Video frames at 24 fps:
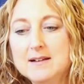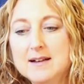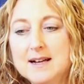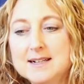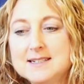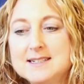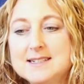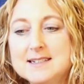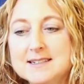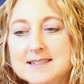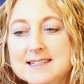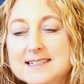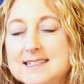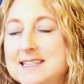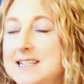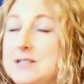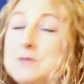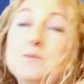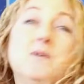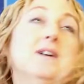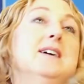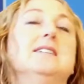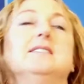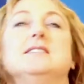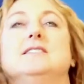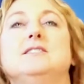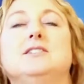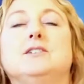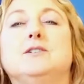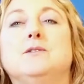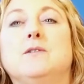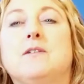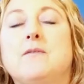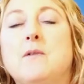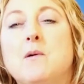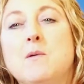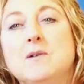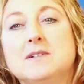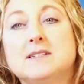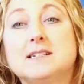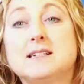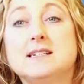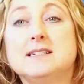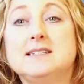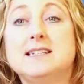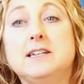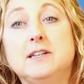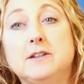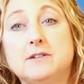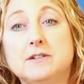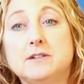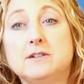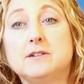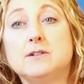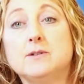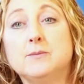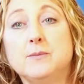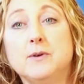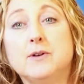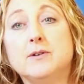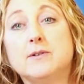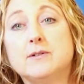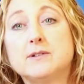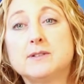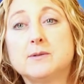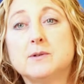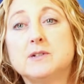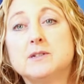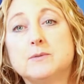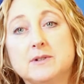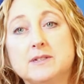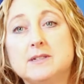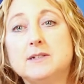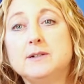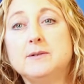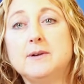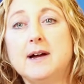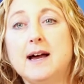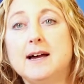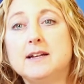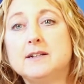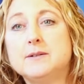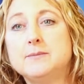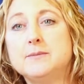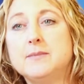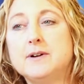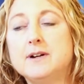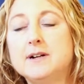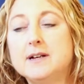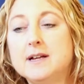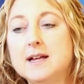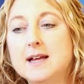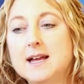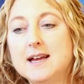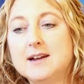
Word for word: I still think there's work to do. If we want to continue to do MOOCs, which we do at Edinburgh,